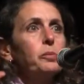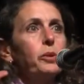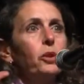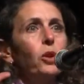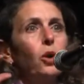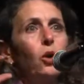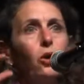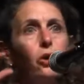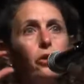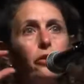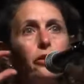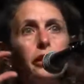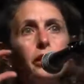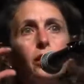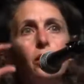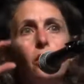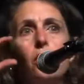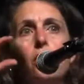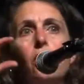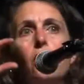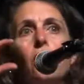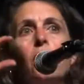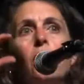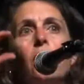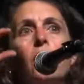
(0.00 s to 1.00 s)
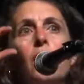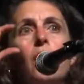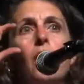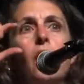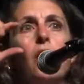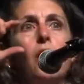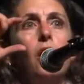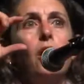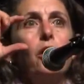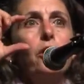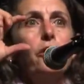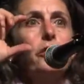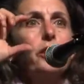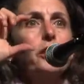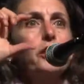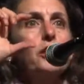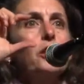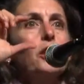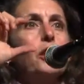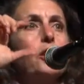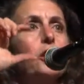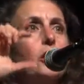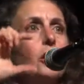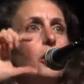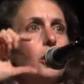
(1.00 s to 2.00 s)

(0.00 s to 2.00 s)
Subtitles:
but all they are these